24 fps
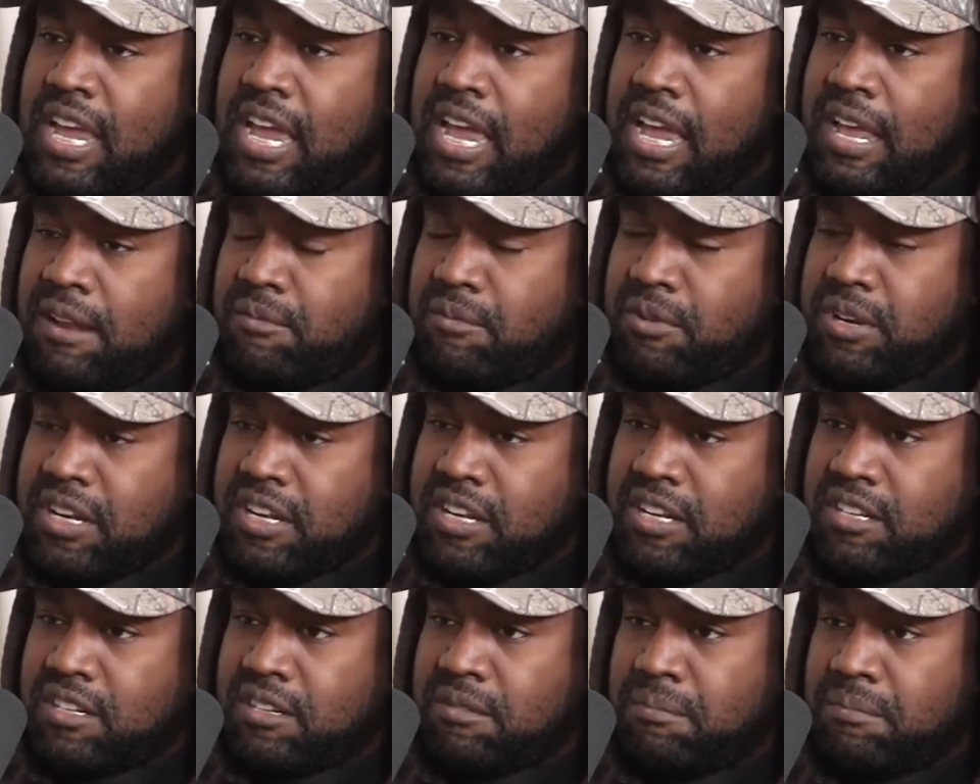And we
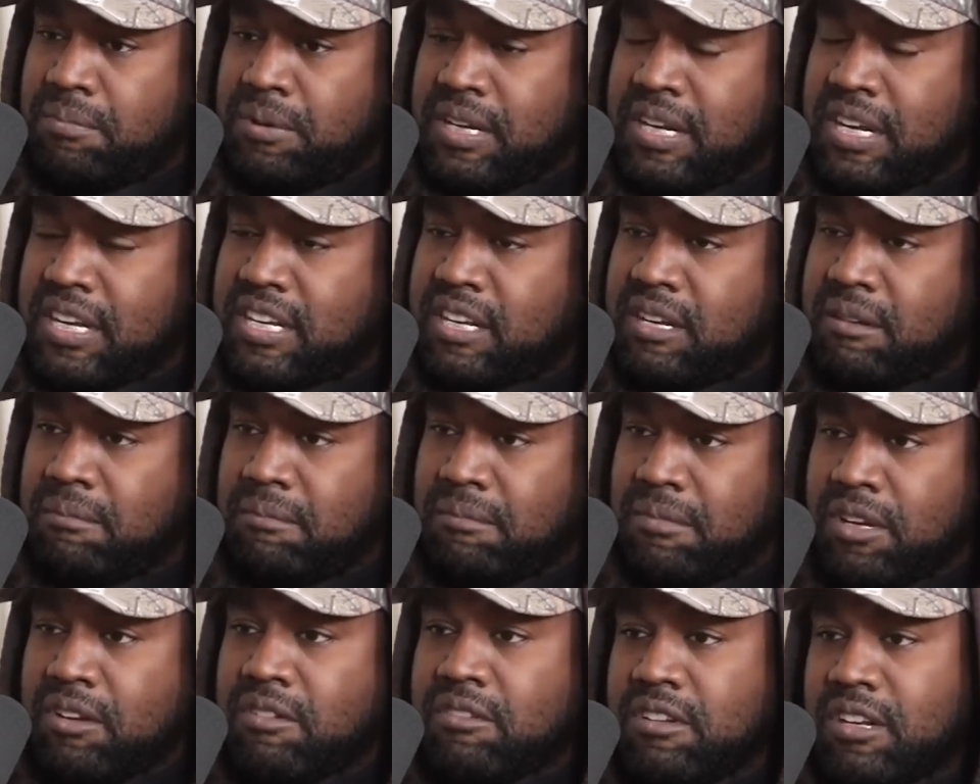need to be a
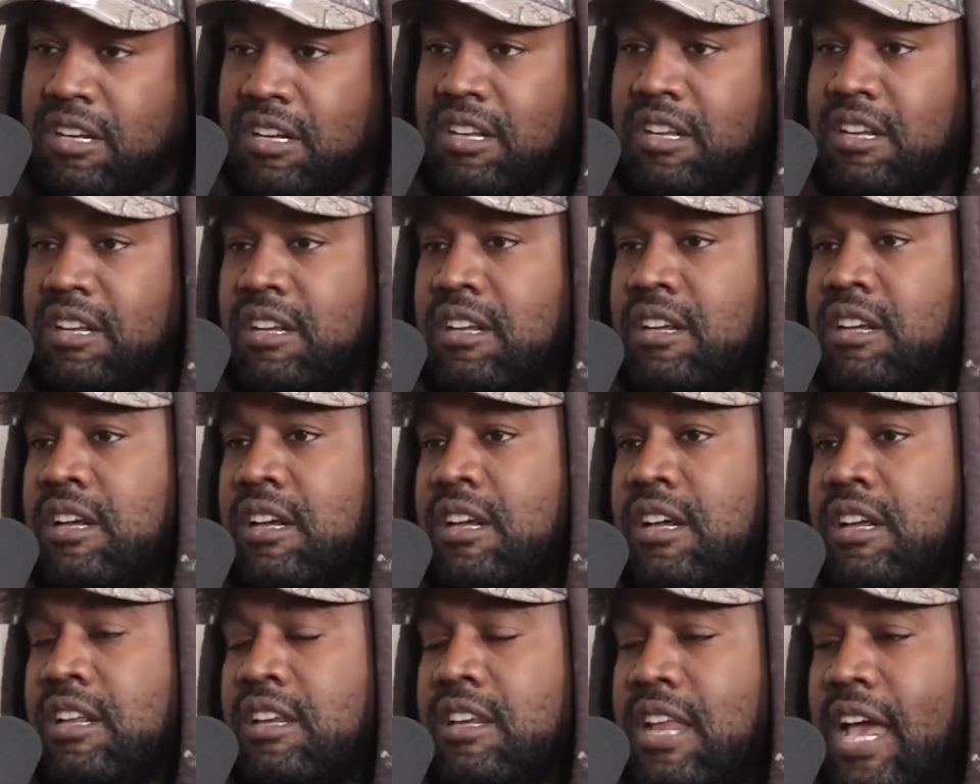community,
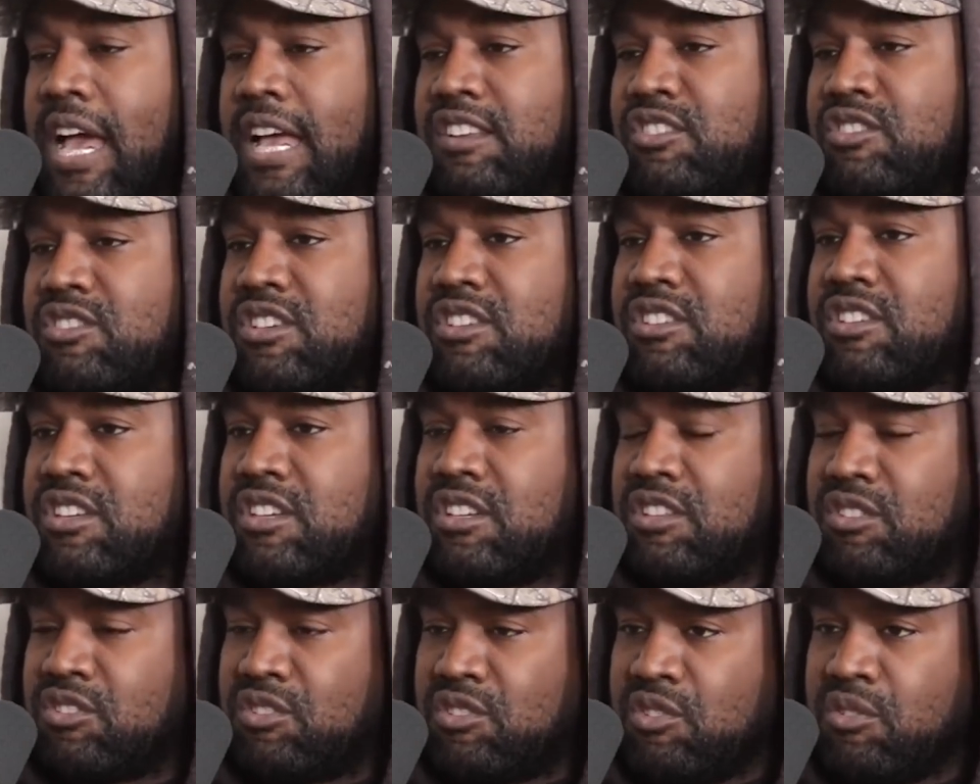not just
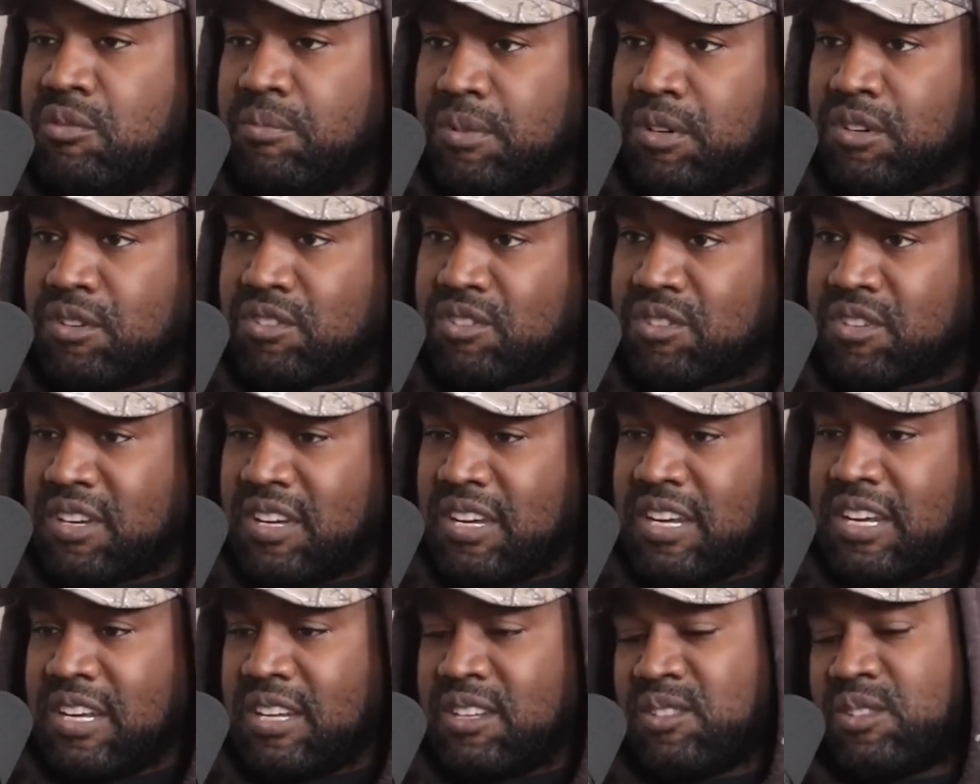consumers.
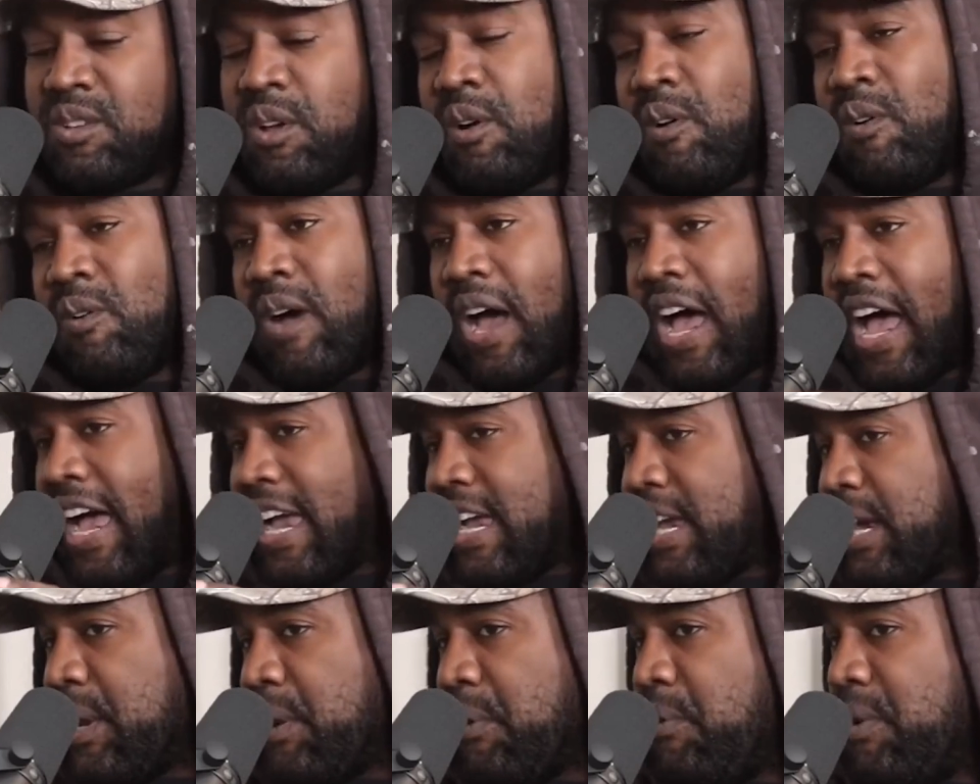So I
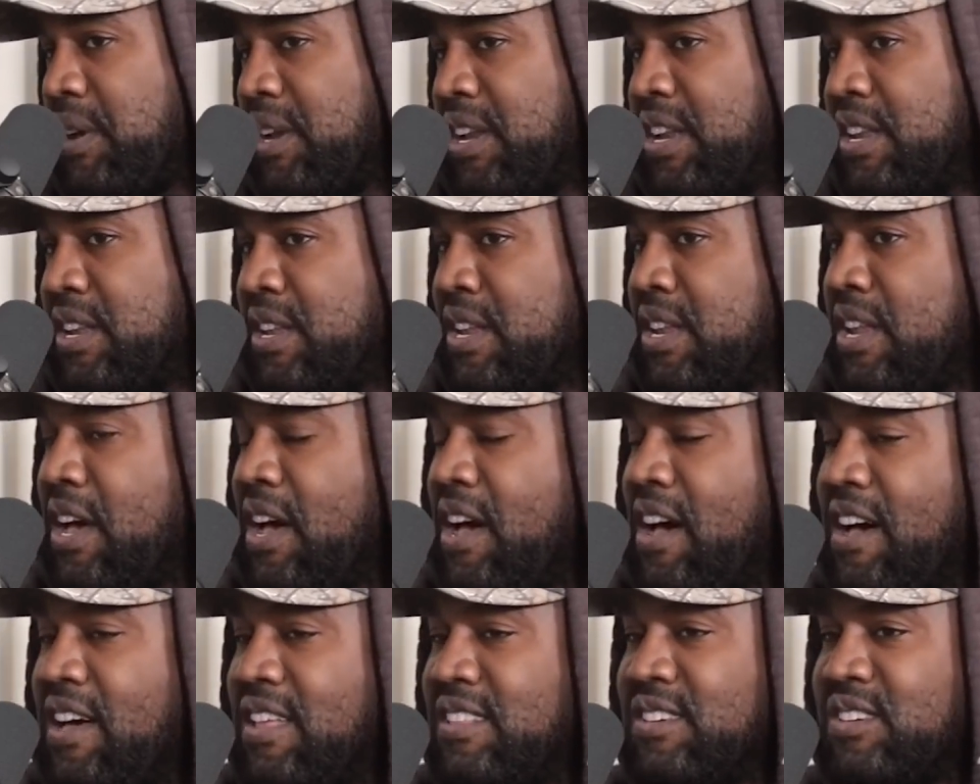have went
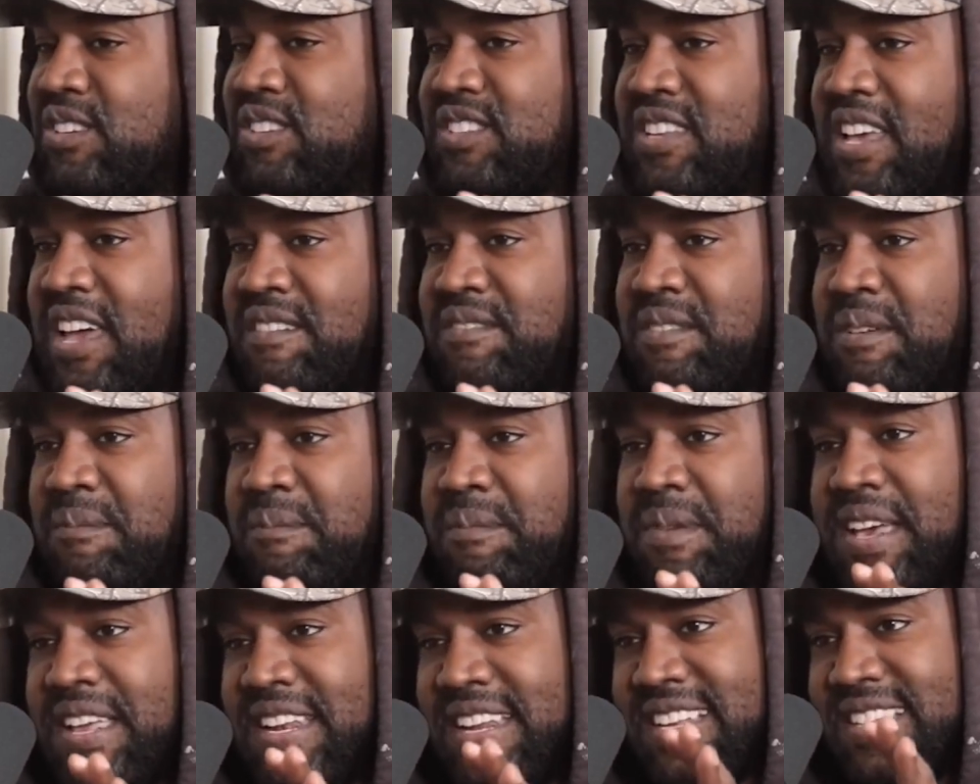another 7
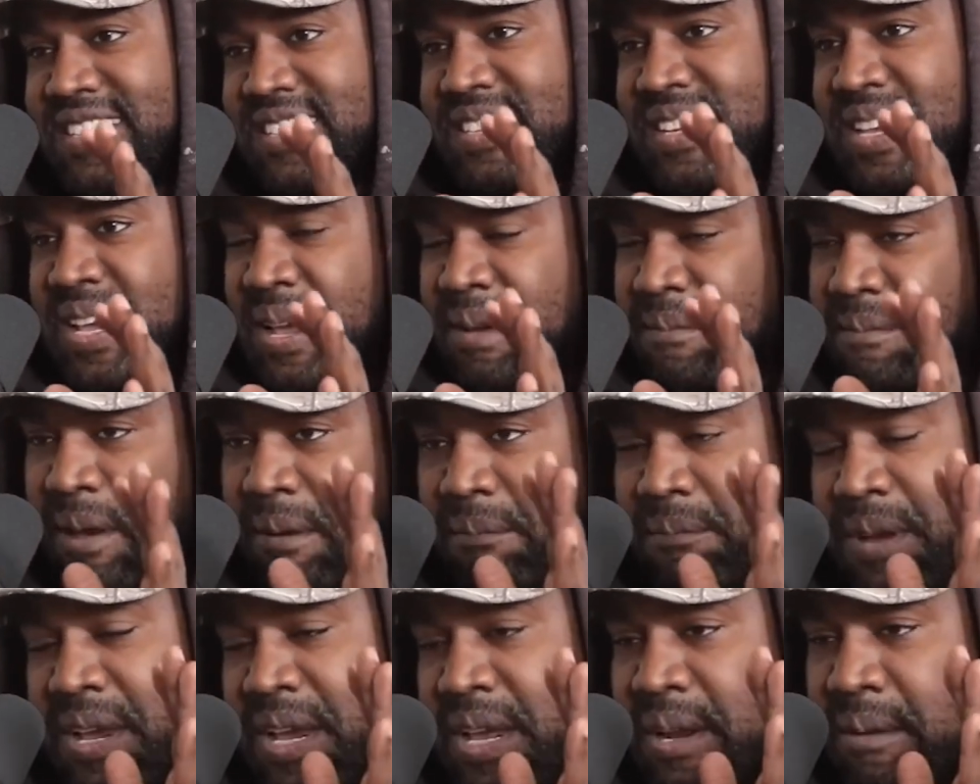minutes by
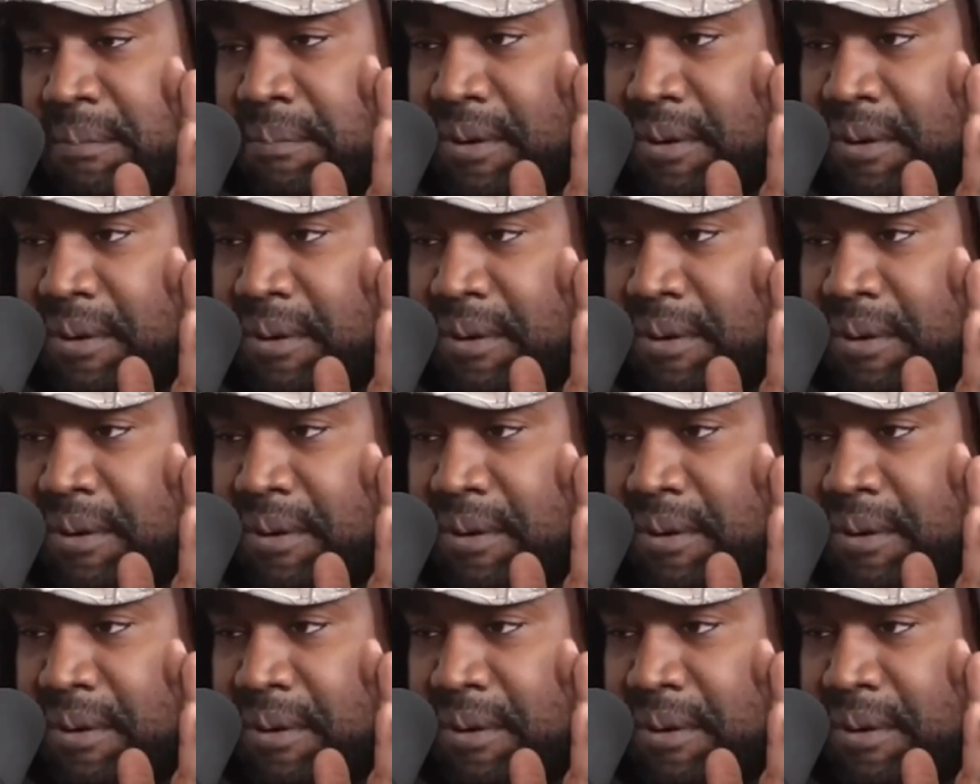being a